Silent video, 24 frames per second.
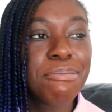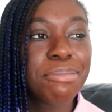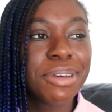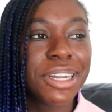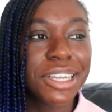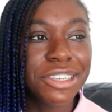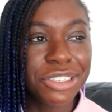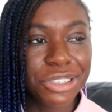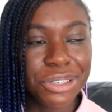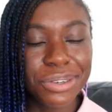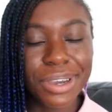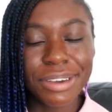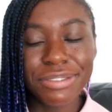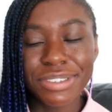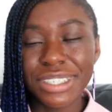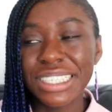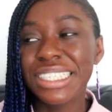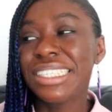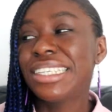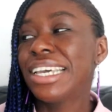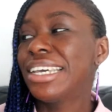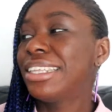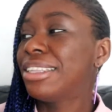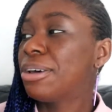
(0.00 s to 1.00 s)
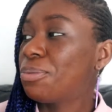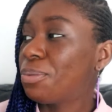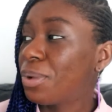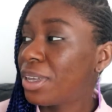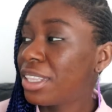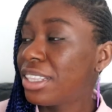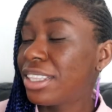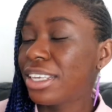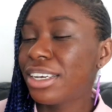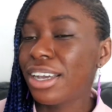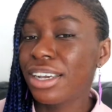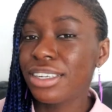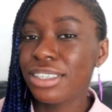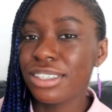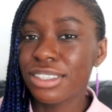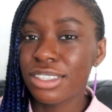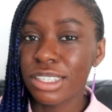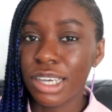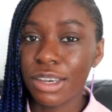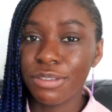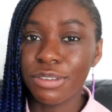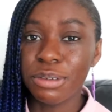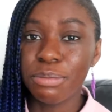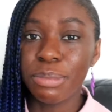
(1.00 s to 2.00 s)
But I do have to say that one thing I
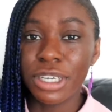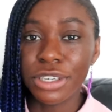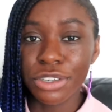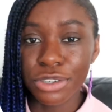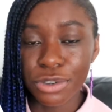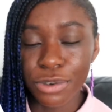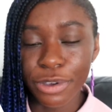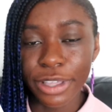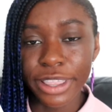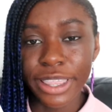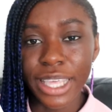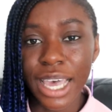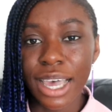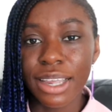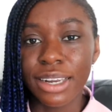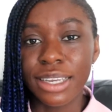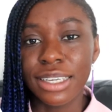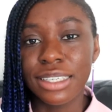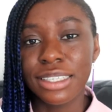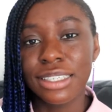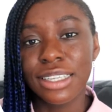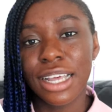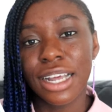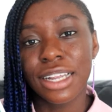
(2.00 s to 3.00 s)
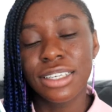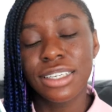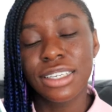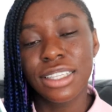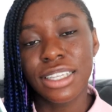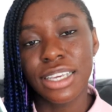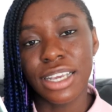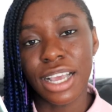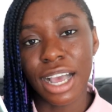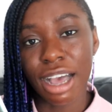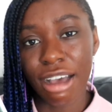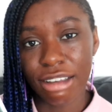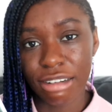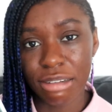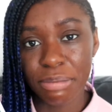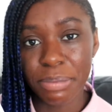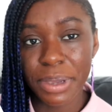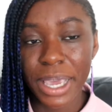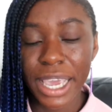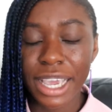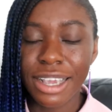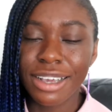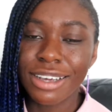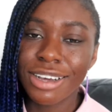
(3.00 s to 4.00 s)
discovered by doing that is that the
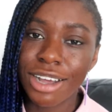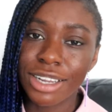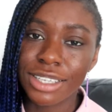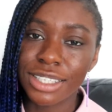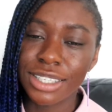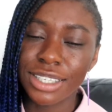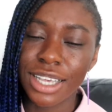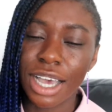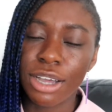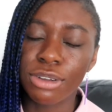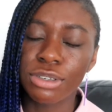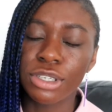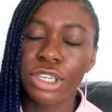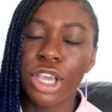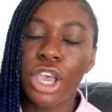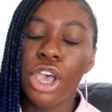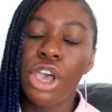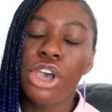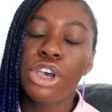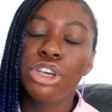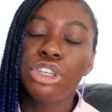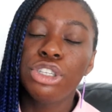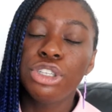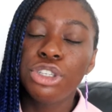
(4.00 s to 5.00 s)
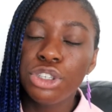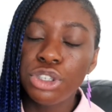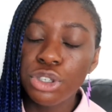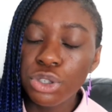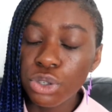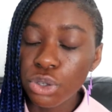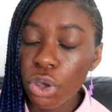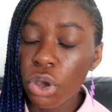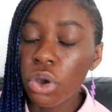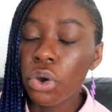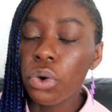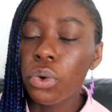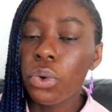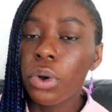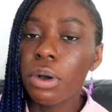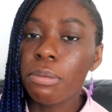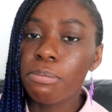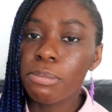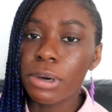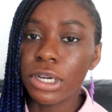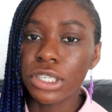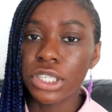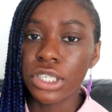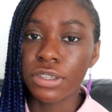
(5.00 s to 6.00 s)
anime cuts out
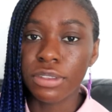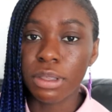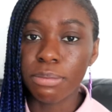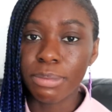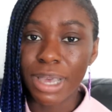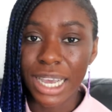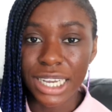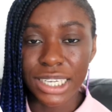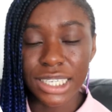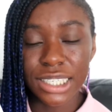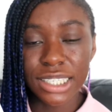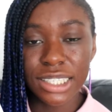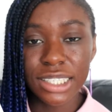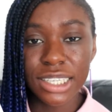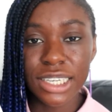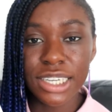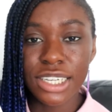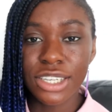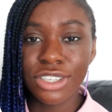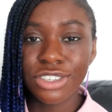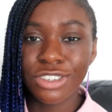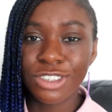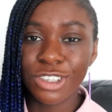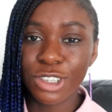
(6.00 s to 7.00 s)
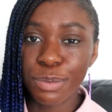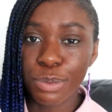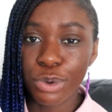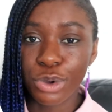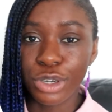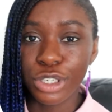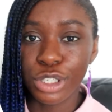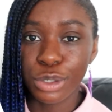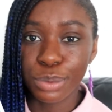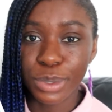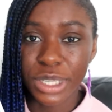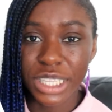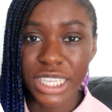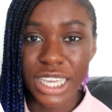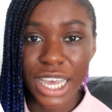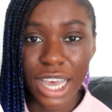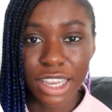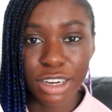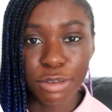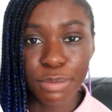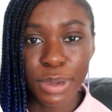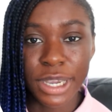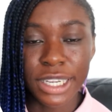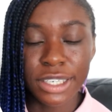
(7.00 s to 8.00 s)
so much of the manga scenes to the point where the
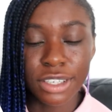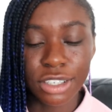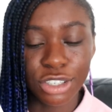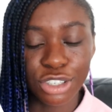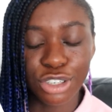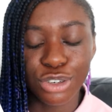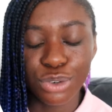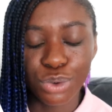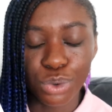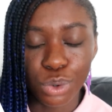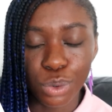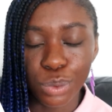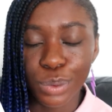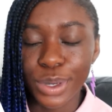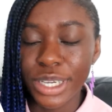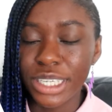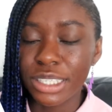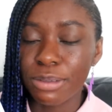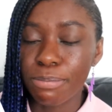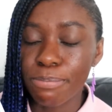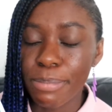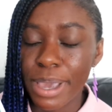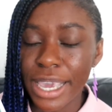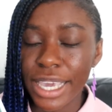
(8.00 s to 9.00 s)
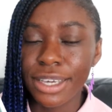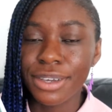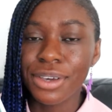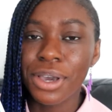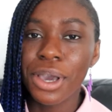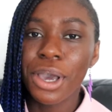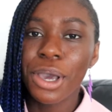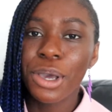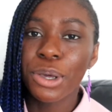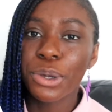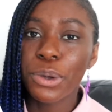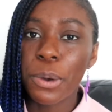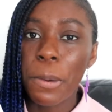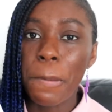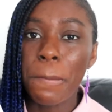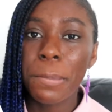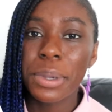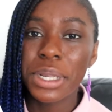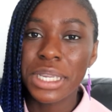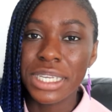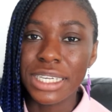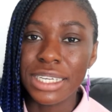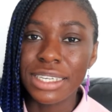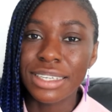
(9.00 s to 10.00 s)
anime doesn't always make
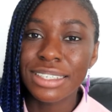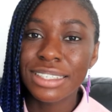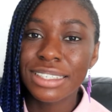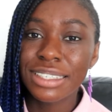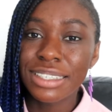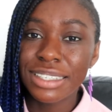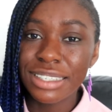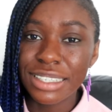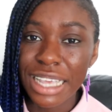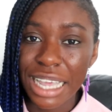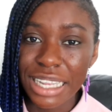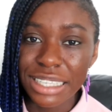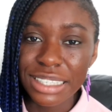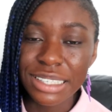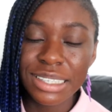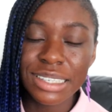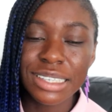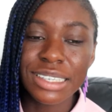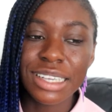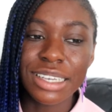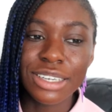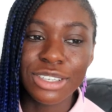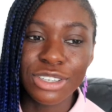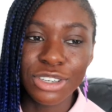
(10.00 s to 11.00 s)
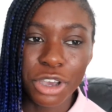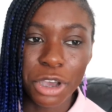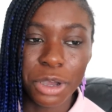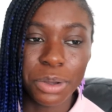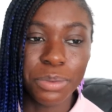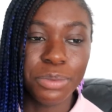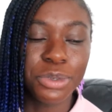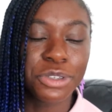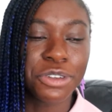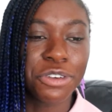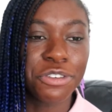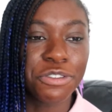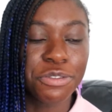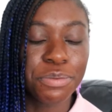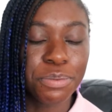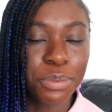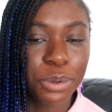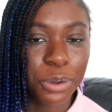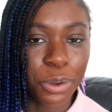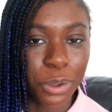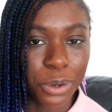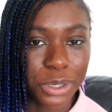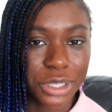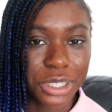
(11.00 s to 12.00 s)
complete sense in terms of
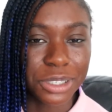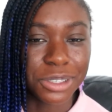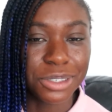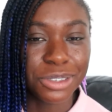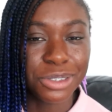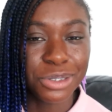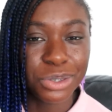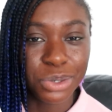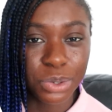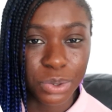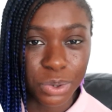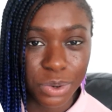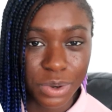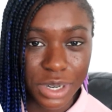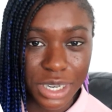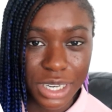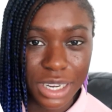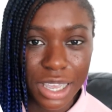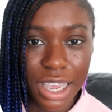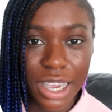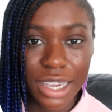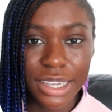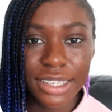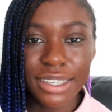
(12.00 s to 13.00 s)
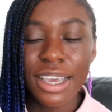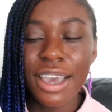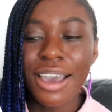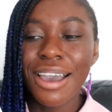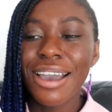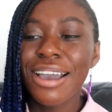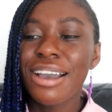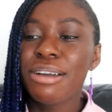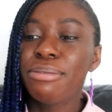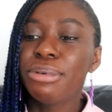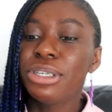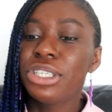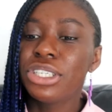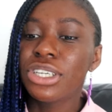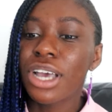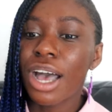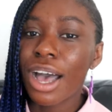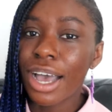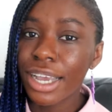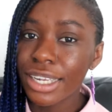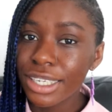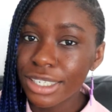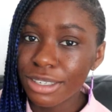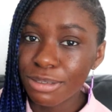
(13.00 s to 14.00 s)
plot and storyline, which
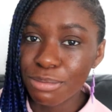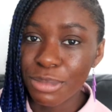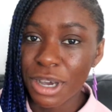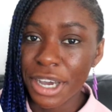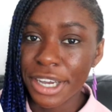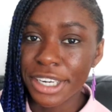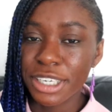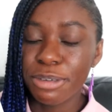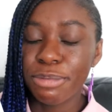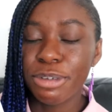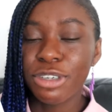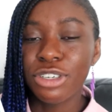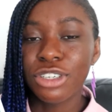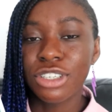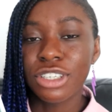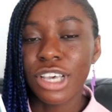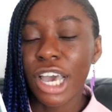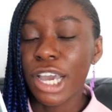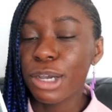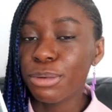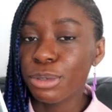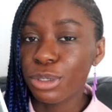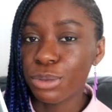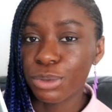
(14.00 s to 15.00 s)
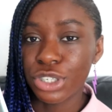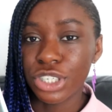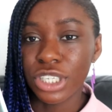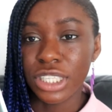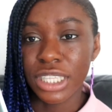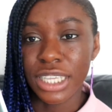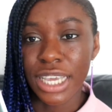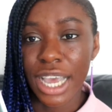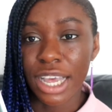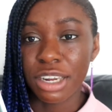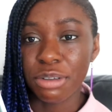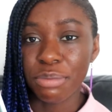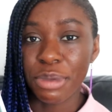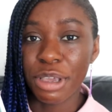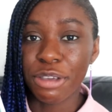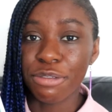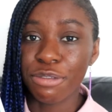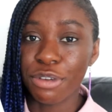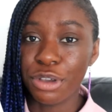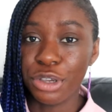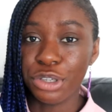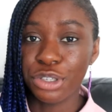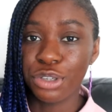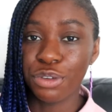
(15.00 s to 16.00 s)
I didn't mind because I was watching the anime
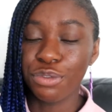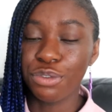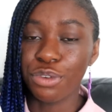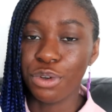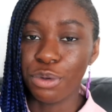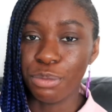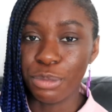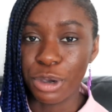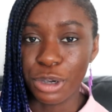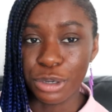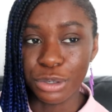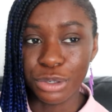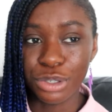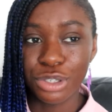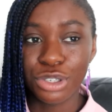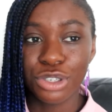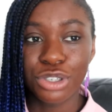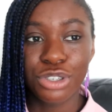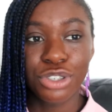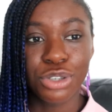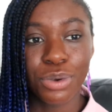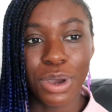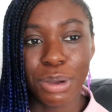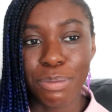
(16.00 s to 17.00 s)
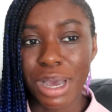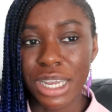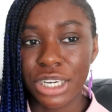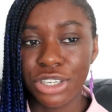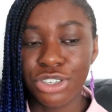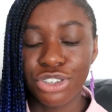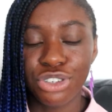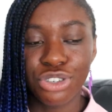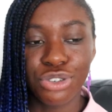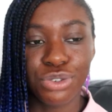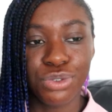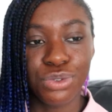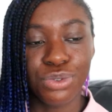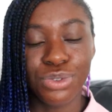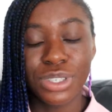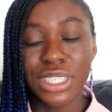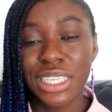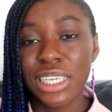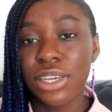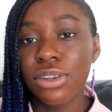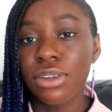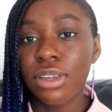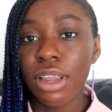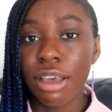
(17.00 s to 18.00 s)
first and foremost, so I managed to
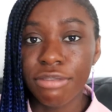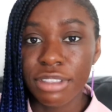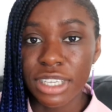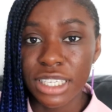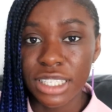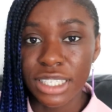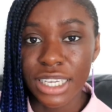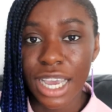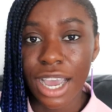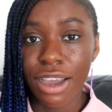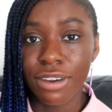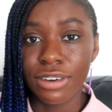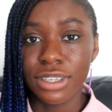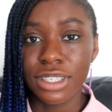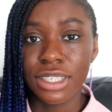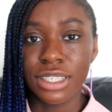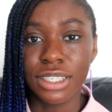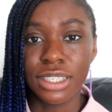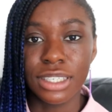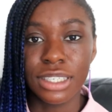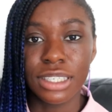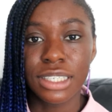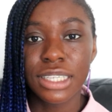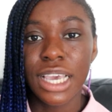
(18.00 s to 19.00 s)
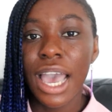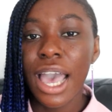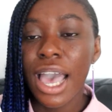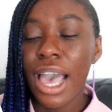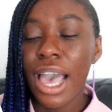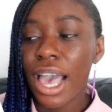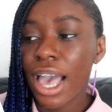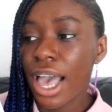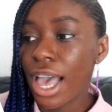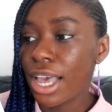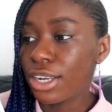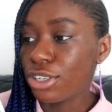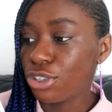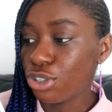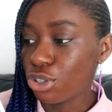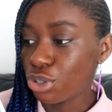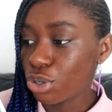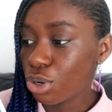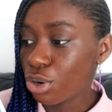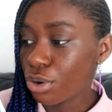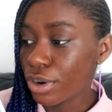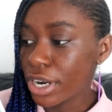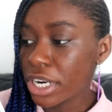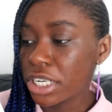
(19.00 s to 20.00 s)
still love these characters and
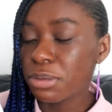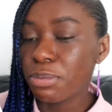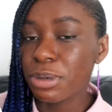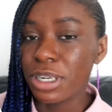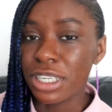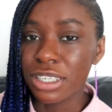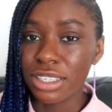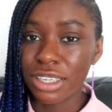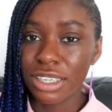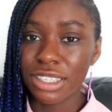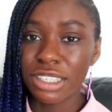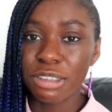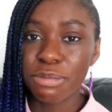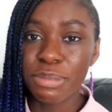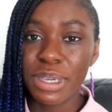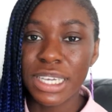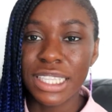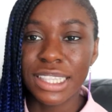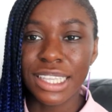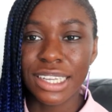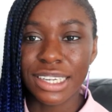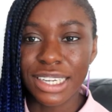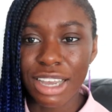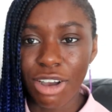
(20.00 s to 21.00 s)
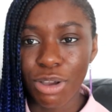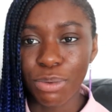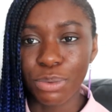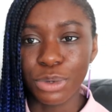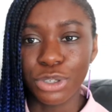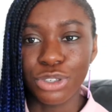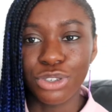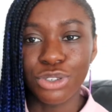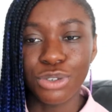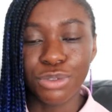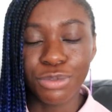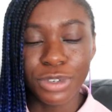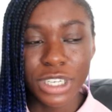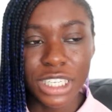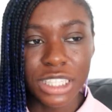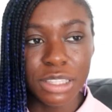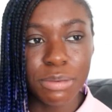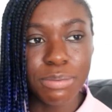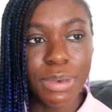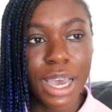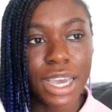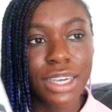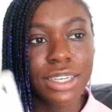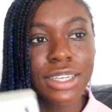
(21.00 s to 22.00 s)
adore it. But it does mean that now I want to read
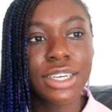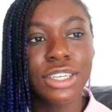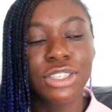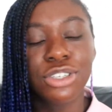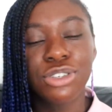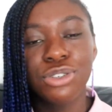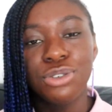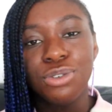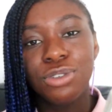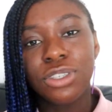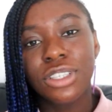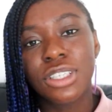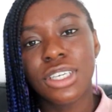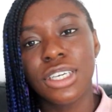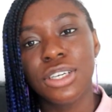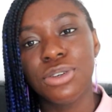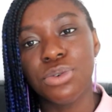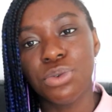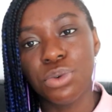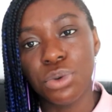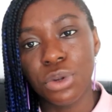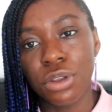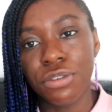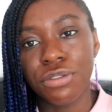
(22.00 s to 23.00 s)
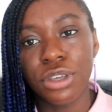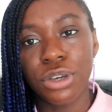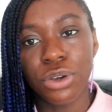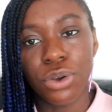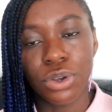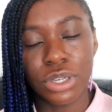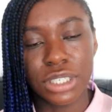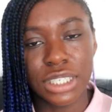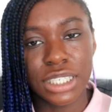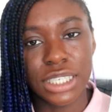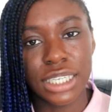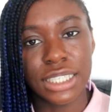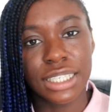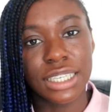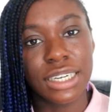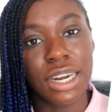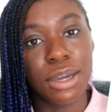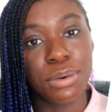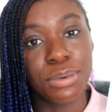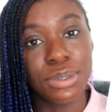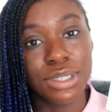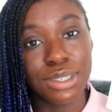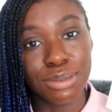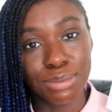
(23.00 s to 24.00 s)
the manga to see all of the content that
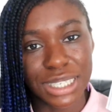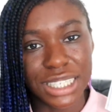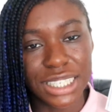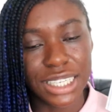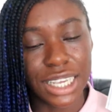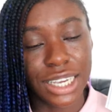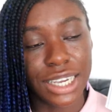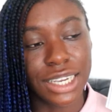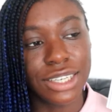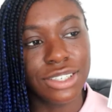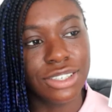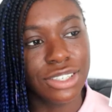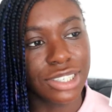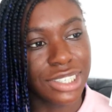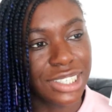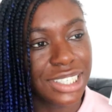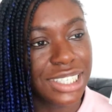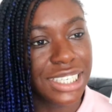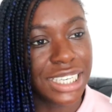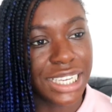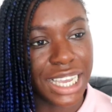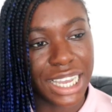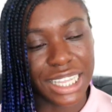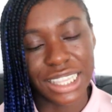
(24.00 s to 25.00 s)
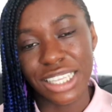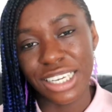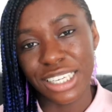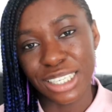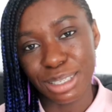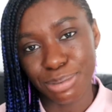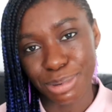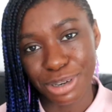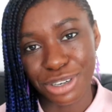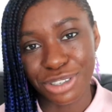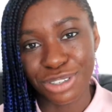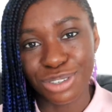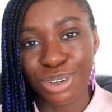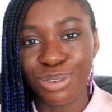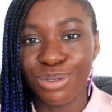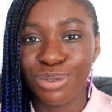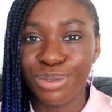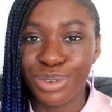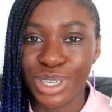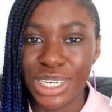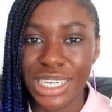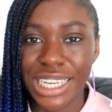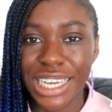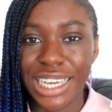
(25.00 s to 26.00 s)
I was missing and just to get the experience
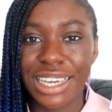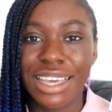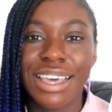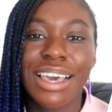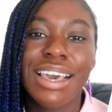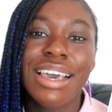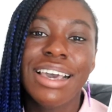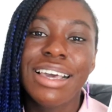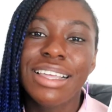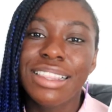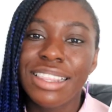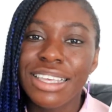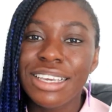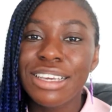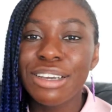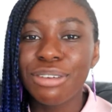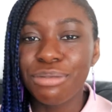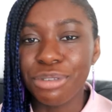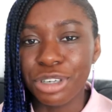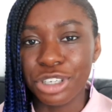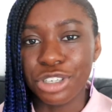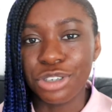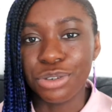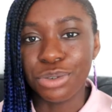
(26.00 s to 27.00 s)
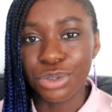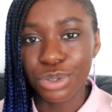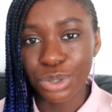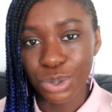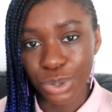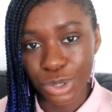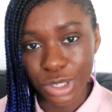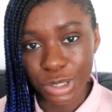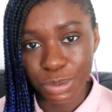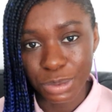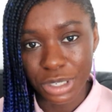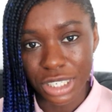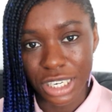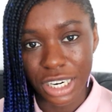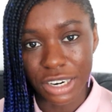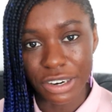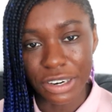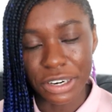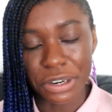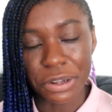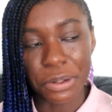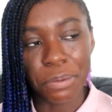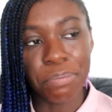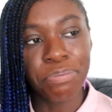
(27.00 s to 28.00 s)
of reading the original source
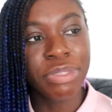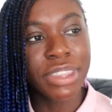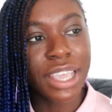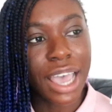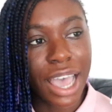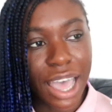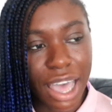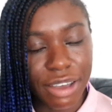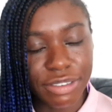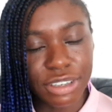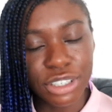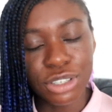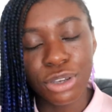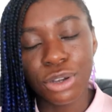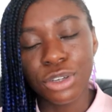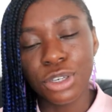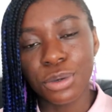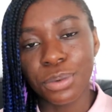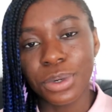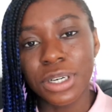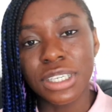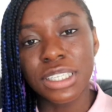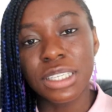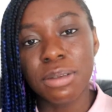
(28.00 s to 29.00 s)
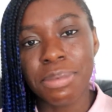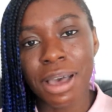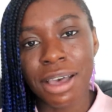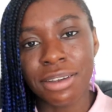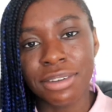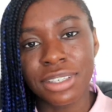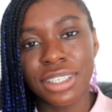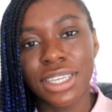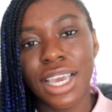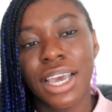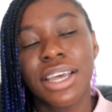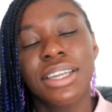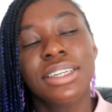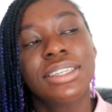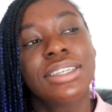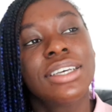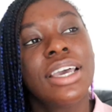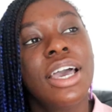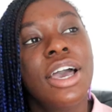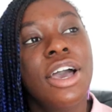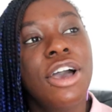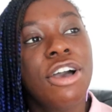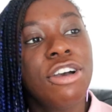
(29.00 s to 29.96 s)
material. I haven't told you what it's about yet.